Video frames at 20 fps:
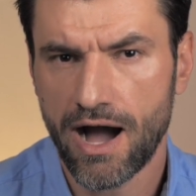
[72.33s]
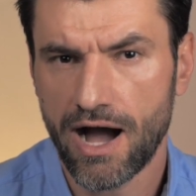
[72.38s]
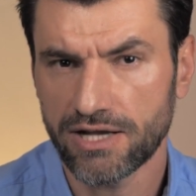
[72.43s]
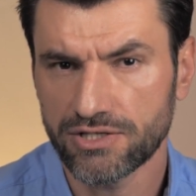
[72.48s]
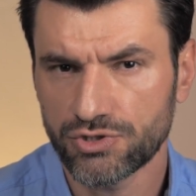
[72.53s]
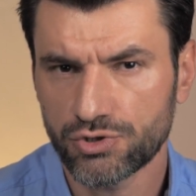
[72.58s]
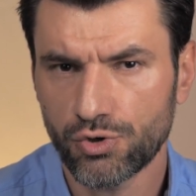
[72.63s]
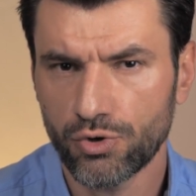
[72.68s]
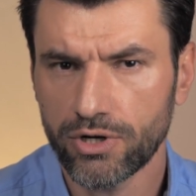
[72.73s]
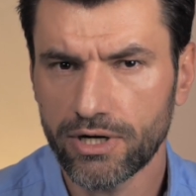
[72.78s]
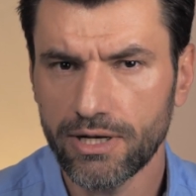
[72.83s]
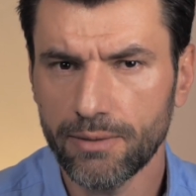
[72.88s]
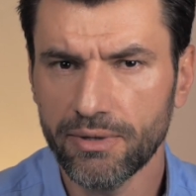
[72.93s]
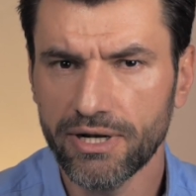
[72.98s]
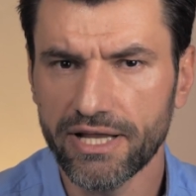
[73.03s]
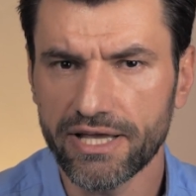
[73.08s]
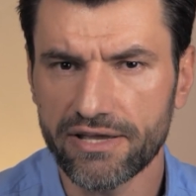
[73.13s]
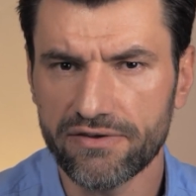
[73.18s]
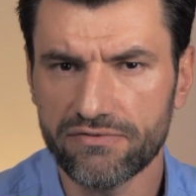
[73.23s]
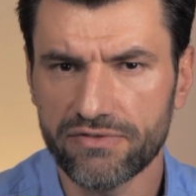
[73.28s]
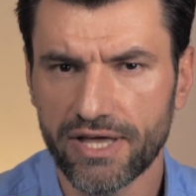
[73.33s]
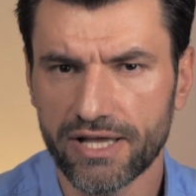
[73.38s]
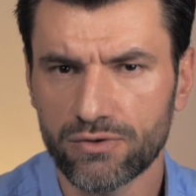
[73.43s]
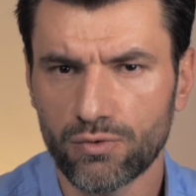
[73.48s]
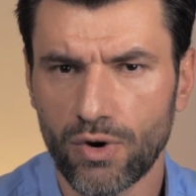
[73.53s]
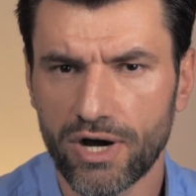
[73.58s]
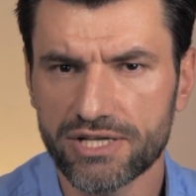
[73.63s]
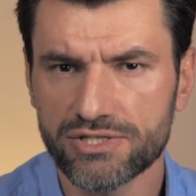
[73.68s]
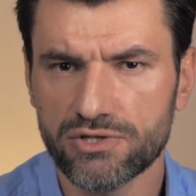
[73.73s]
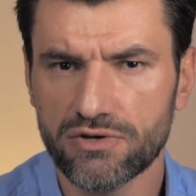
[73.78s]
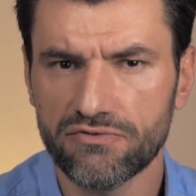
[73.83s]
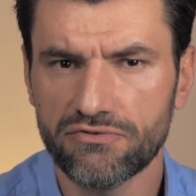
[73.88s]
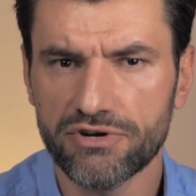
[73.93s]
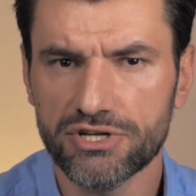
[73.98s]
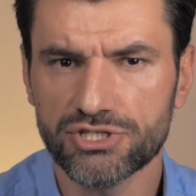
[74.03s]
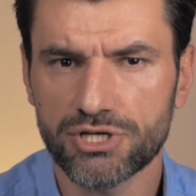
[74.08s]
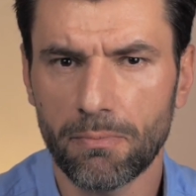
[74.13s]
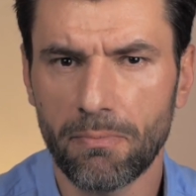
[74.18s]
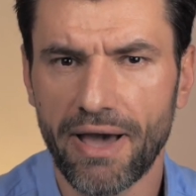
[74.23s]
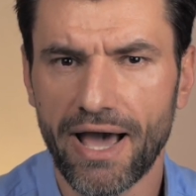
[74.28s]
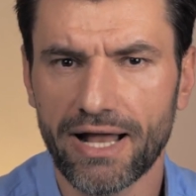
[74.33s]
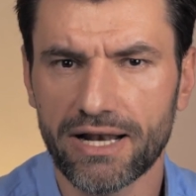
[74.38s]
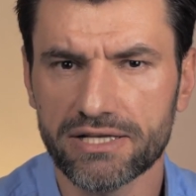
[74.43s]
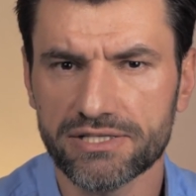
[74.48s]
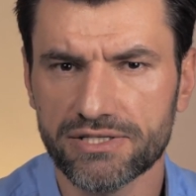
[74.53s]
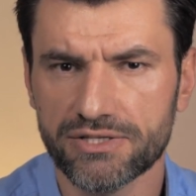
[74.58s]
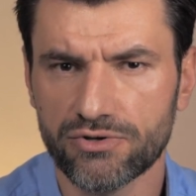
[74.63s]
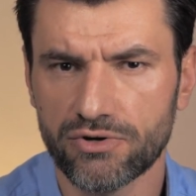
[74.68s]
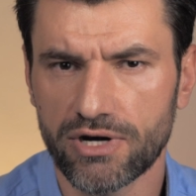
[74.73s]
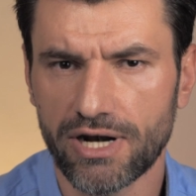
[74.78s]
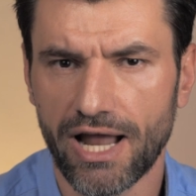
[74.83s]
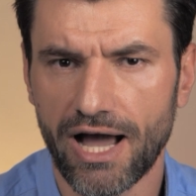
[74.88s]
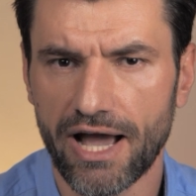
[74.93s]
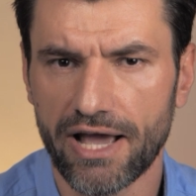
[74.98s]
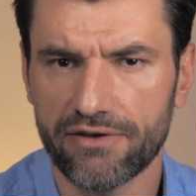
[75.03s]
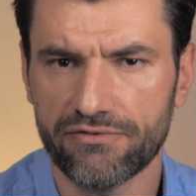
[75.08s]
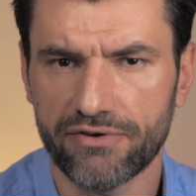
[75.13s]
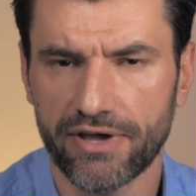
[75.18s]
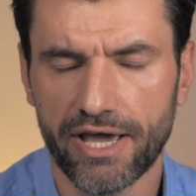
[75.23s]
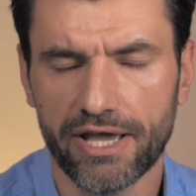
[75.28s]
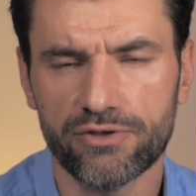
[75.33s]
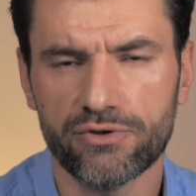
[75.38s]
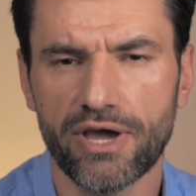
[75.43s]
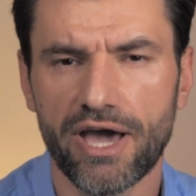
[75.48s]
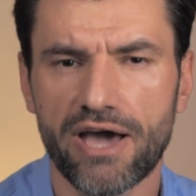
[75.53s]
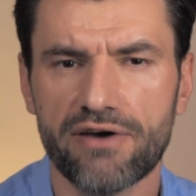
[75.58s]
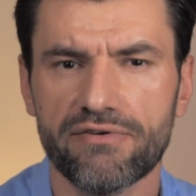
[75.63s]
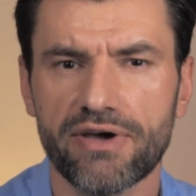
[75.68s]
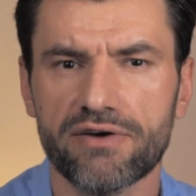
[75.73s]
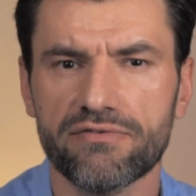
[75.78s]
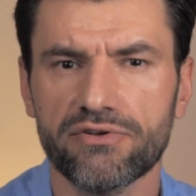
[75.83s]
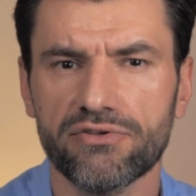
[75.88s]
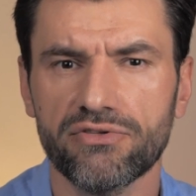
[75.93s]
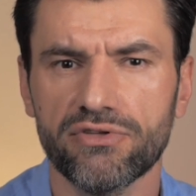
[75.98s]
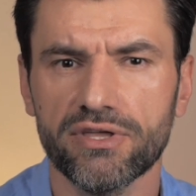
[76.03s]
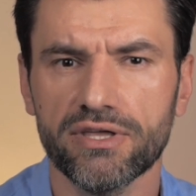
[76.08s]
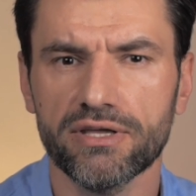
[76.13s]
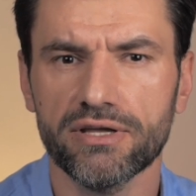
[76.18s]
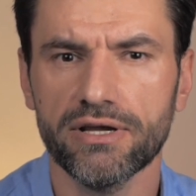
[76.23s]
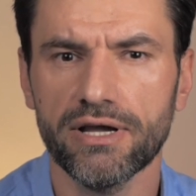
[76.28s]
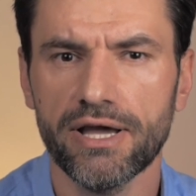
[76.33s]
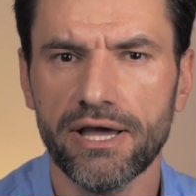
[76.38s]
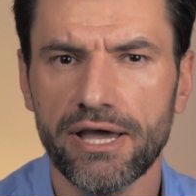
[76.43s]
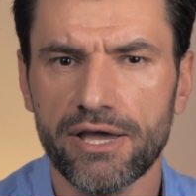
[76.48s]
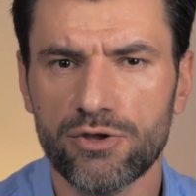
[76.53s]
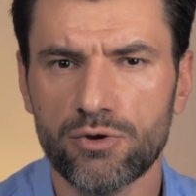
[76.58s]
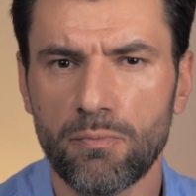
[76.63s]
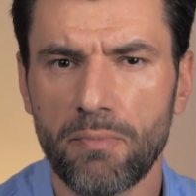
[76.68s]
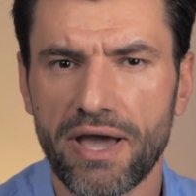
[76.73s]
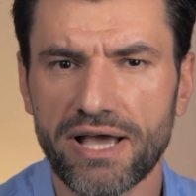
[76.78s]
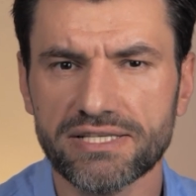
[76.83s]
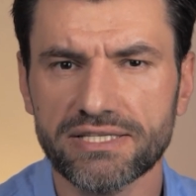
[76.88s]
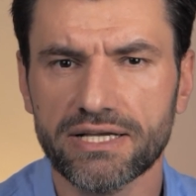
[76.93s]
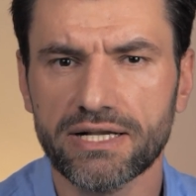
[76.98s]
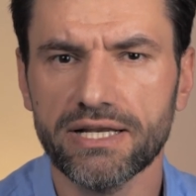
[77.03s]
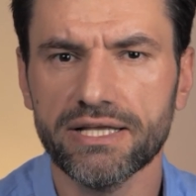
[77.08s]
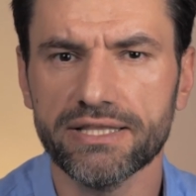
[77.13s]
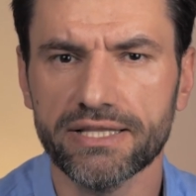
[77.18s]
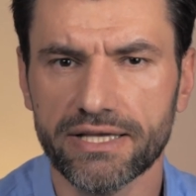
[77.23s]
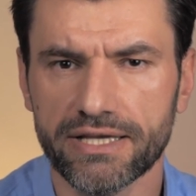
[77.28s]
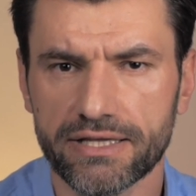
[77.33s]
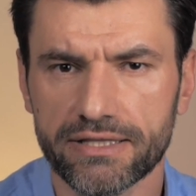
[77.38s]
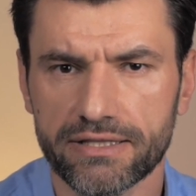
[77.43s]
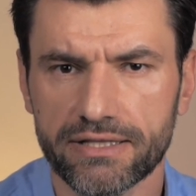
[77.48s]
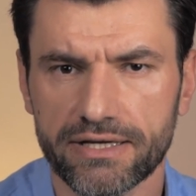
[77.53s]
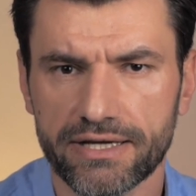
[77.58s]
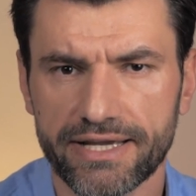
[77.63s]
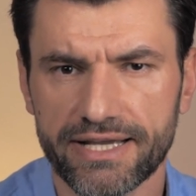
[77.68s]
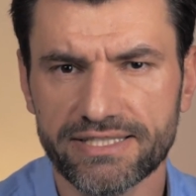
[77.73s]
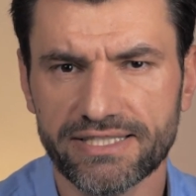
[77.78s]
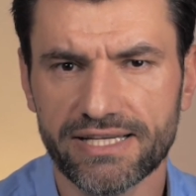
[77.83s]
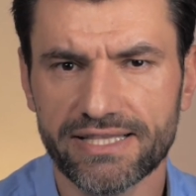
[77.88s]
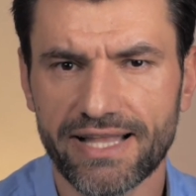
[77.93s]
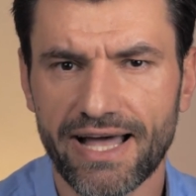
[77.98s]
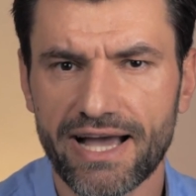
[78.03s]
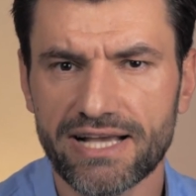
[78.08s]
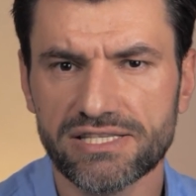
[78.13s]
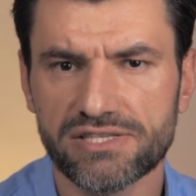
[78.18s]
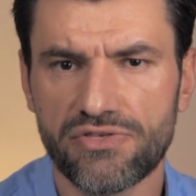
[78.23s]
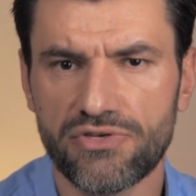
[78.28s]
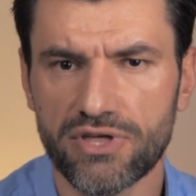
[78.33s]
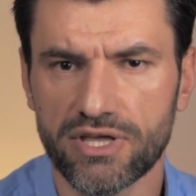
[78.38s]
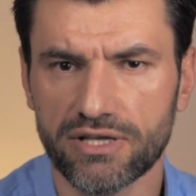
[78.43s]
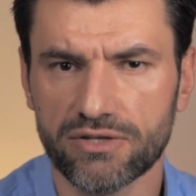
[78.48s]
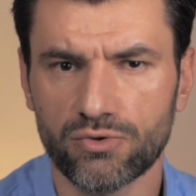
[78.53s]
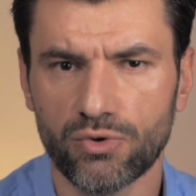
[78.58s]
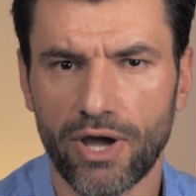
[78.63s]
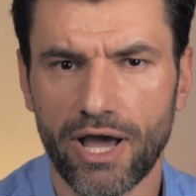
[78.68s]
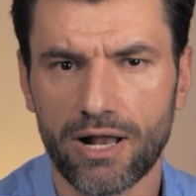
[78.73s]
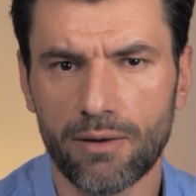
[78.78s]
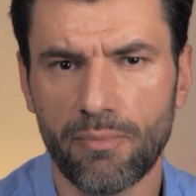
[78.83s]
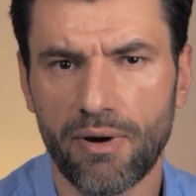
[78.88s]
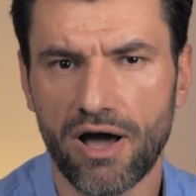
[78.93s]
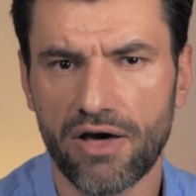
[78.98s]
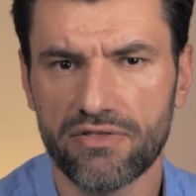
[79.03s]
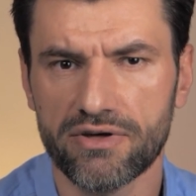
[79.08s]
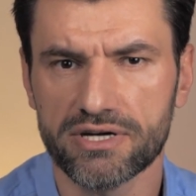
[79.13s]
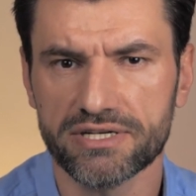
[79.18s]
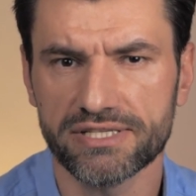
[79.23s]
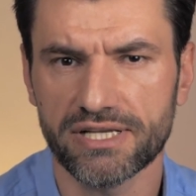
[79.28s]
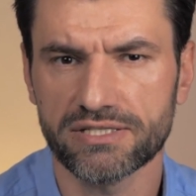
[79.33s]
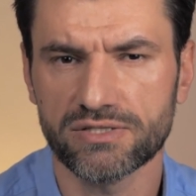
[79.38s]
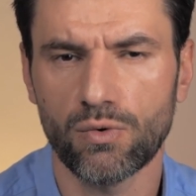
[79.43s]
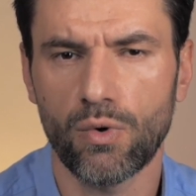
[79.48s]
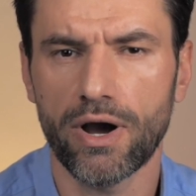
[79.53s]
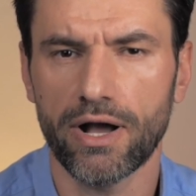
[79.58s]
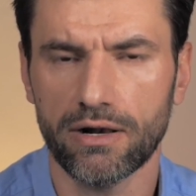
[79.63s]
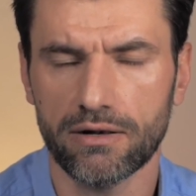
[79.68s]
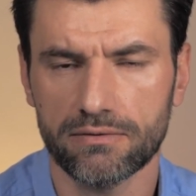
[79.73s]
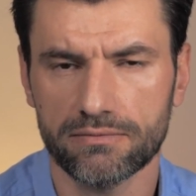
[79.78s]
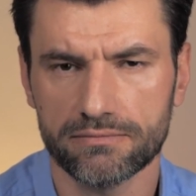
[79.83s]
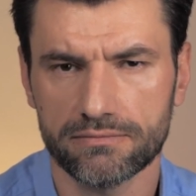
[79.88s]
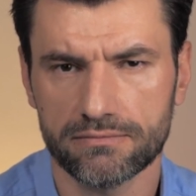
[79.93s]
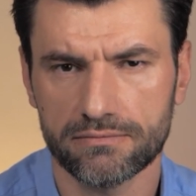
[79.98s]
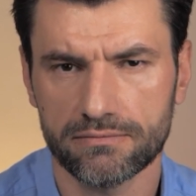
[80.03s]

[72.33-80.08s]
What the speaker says: I strongly believe that once you reach a balance in your life and you have everything you basically need, it's a nice thing to help others as well.